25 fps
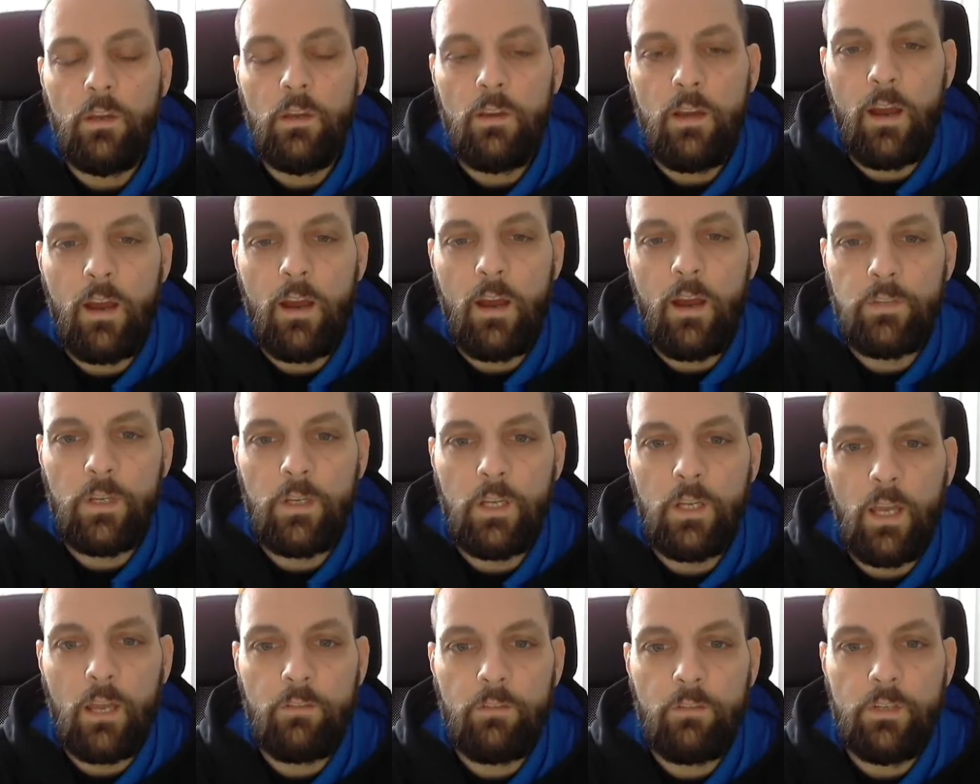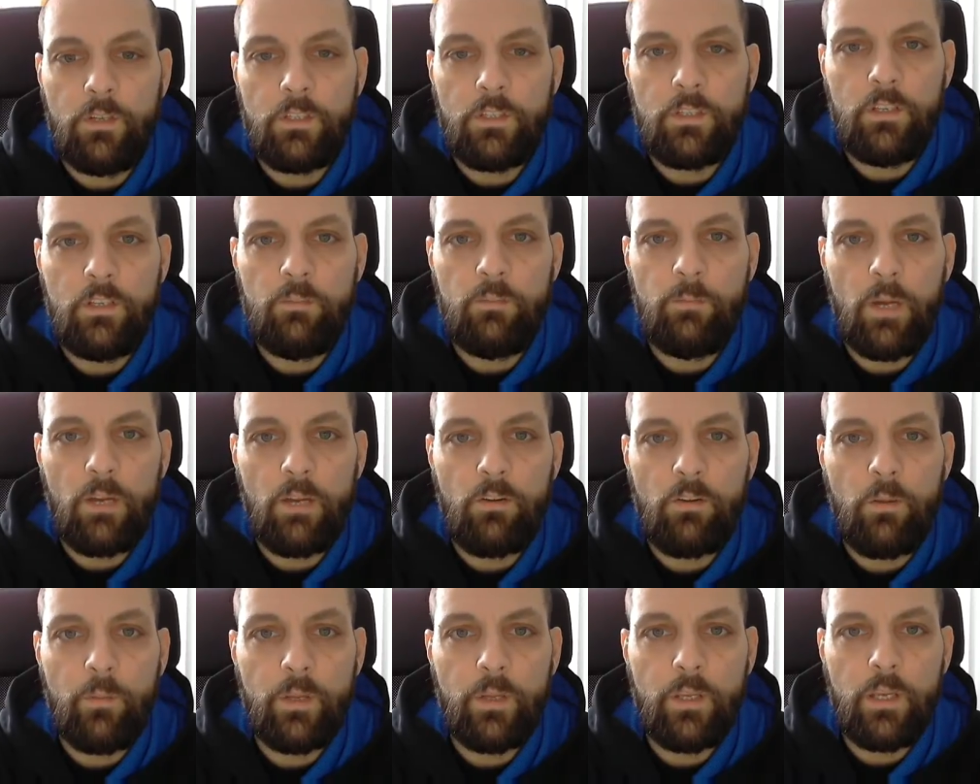after I received my
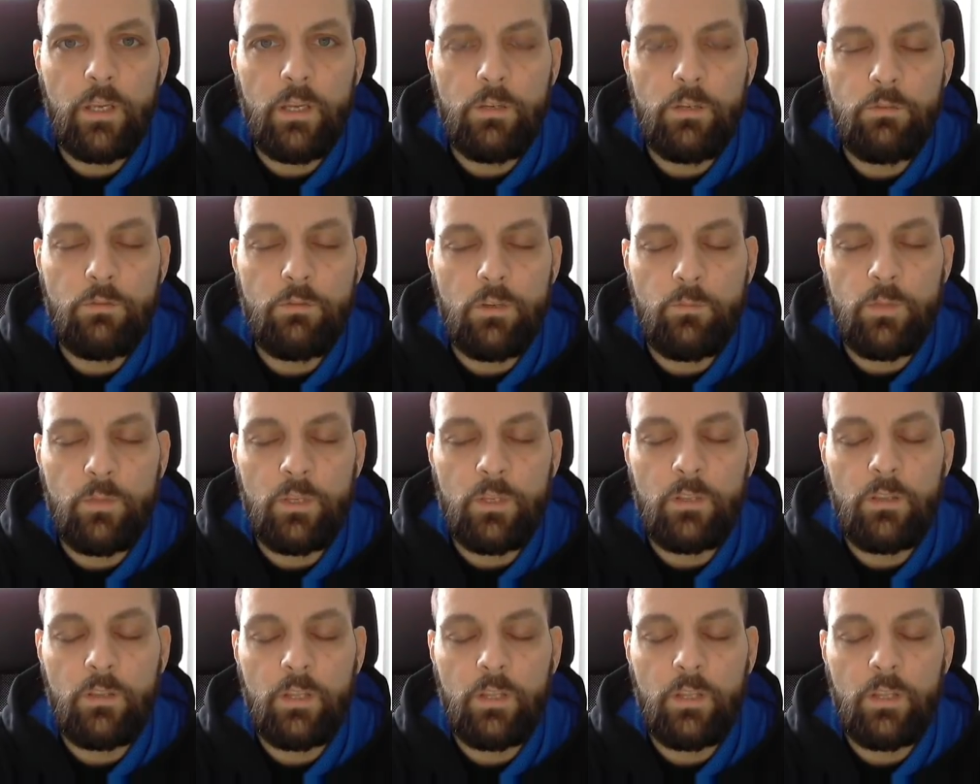Remicade treatment,